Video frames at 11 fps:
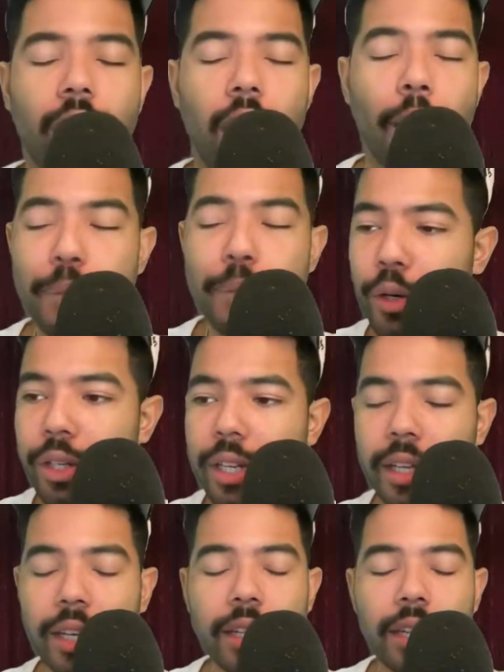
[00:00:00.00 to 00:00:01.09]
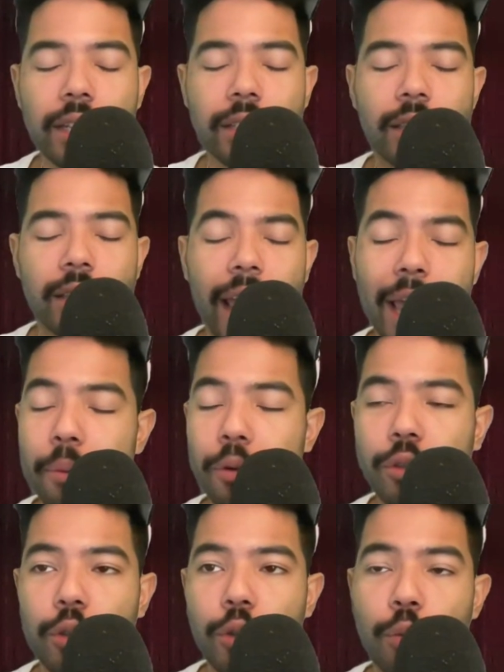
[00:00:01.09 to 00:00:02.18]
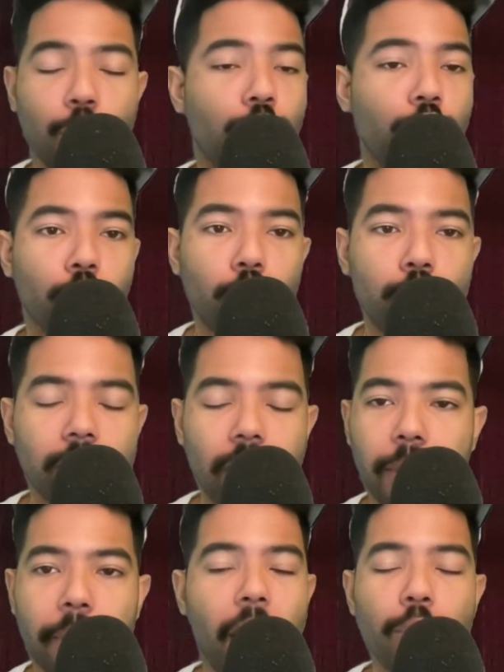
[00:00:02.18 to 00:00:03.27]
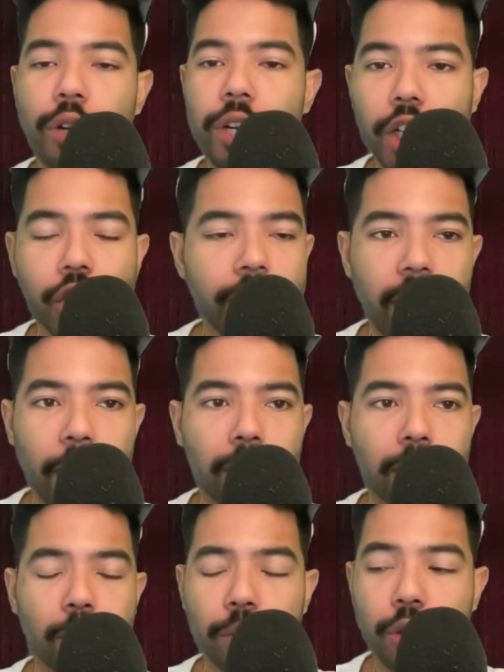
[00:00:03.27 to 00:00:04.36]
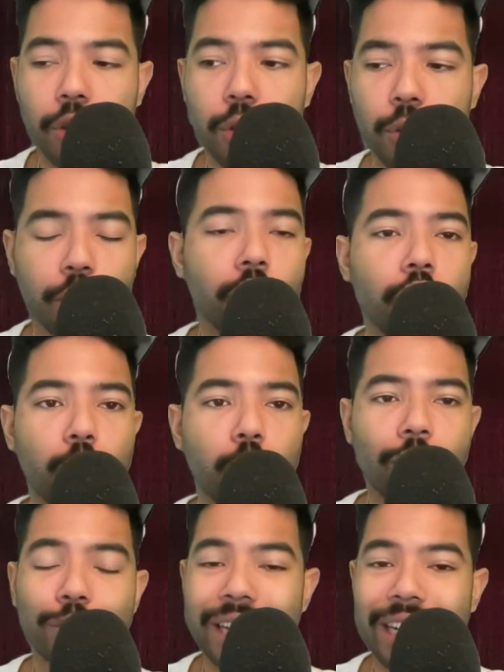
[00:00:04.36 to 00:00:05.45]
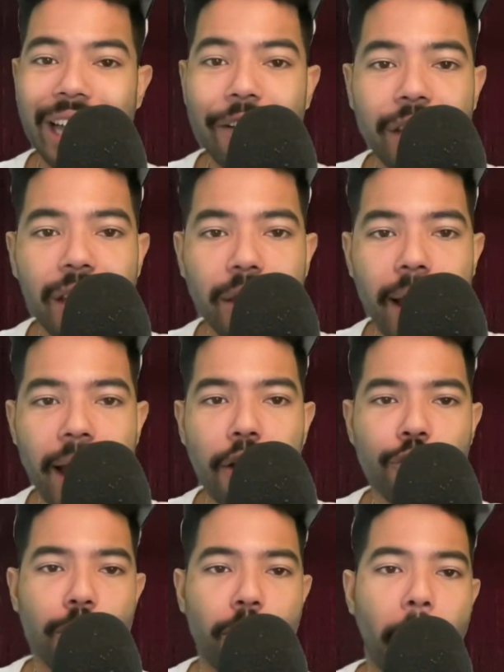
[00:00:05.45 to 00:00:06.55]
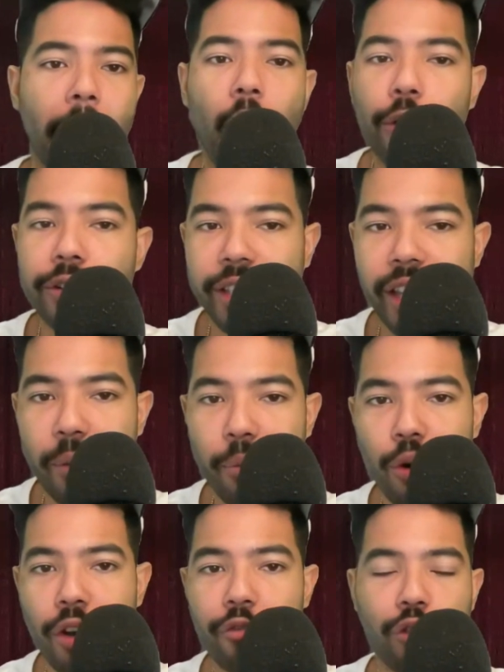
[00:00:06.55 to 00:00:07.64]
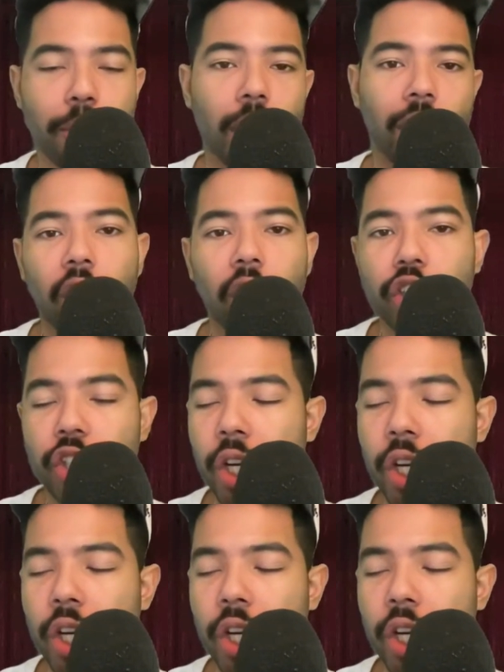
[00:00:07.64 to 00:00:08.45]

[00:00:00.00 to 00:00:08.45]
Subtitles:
ability he's able to produce, like the mound production he's able to produce when there's a lefty on the mound from a power standpoint, from a clutch